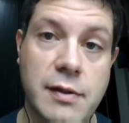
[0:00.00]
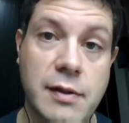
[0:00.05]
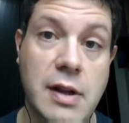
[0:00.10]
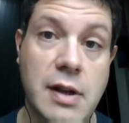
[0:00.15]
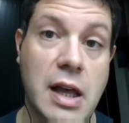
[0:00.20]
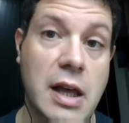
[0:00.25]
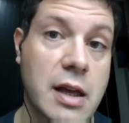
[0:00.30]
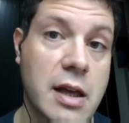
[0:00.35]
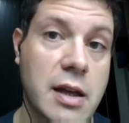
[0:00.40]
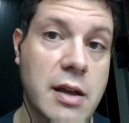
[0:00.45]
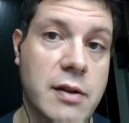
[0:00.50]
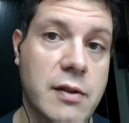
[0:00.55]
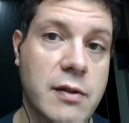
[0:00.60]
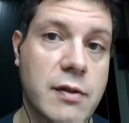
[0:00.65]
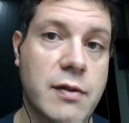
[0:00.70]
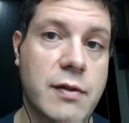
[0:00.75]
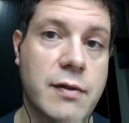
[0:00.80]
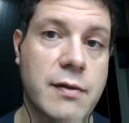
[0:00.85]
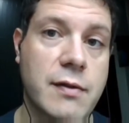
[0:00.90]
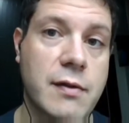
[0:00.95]
uh,
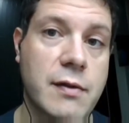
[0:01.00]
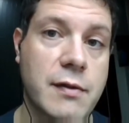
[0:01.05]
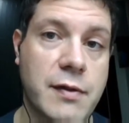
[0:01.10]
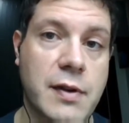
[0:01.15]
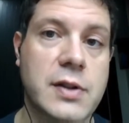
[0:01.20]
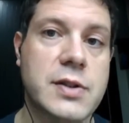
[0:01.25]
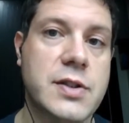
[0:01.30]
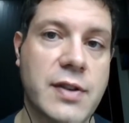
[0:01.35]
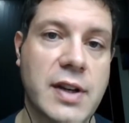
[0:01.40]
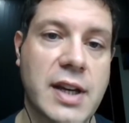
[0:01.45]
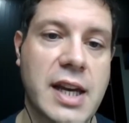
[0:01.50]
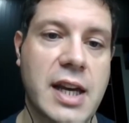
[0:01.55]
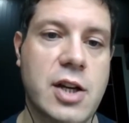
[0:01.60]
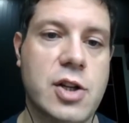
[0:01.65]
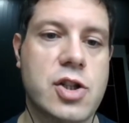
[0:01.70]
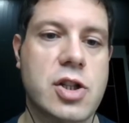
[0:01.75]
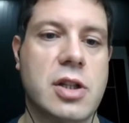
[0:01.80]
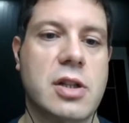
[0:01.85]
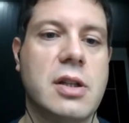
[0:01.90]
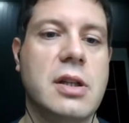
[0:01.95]
of
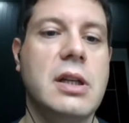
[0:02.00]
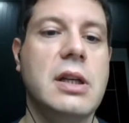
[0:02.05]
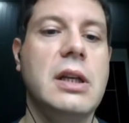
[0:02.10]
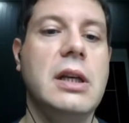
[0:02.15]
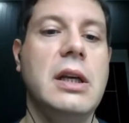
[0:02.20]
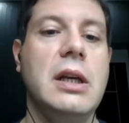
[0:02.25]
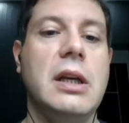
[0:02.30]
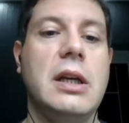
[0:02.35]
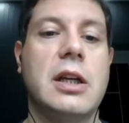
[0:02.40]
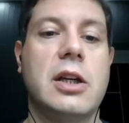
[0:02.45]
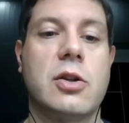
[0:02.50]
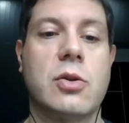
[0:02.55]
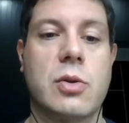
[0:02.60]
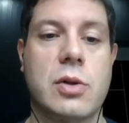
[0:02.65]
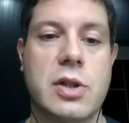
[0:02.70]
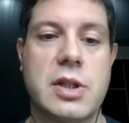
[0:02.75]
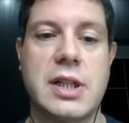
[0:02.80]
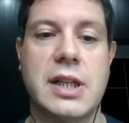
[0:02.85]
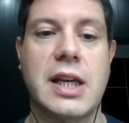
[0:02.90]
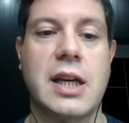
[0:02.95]
falsification in order
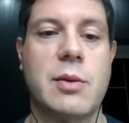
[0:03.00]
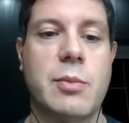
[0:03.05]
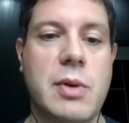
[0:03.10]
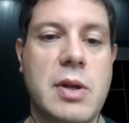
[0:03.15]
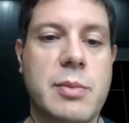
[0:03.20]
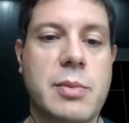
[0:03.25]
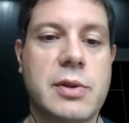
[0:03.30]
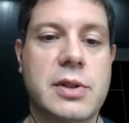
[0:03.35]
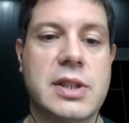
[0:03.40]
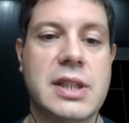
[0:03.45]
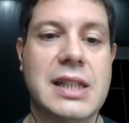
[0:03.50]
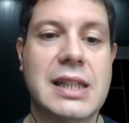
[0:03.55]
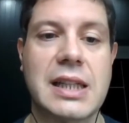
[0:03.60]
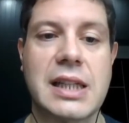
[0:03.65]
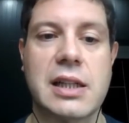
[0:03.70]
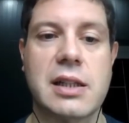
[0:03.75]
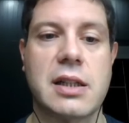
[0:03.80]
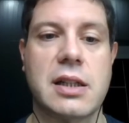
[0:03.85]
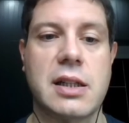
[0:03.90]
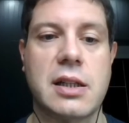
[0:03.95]
to get people to
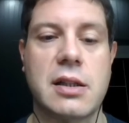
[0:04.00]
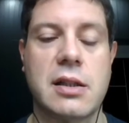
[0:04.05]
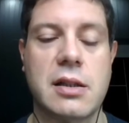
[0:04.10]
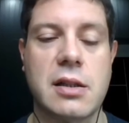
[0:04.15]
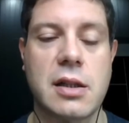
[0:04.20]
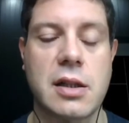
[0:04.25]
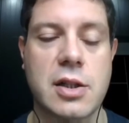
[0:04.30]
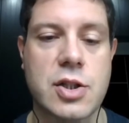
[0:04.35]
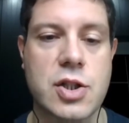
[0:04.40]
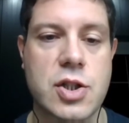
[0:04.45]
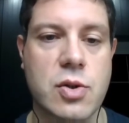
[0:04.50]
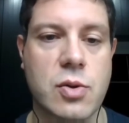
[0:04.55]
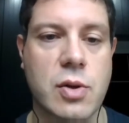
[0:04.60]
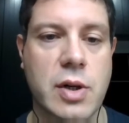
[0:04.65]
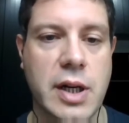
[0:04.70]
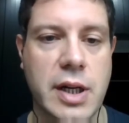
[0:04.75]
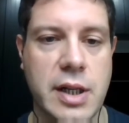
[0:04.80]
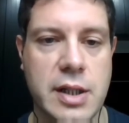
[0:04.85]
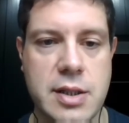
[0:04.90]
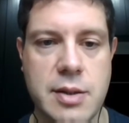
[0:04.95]
click on a, on a
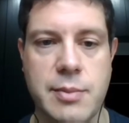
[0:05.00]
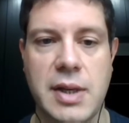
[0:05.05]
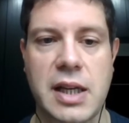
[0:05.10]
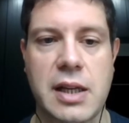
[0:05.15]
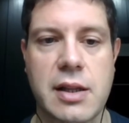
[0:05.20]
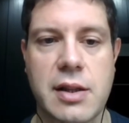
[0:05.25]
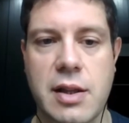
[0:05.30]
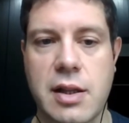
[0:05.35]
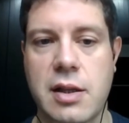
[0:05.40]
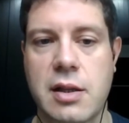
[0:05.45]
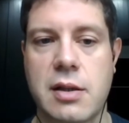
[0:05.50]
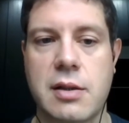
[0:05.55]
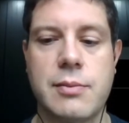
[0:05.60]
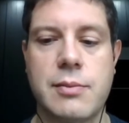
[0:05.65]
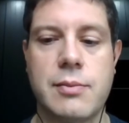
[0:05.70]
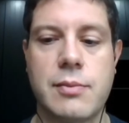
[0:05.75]
story to make the,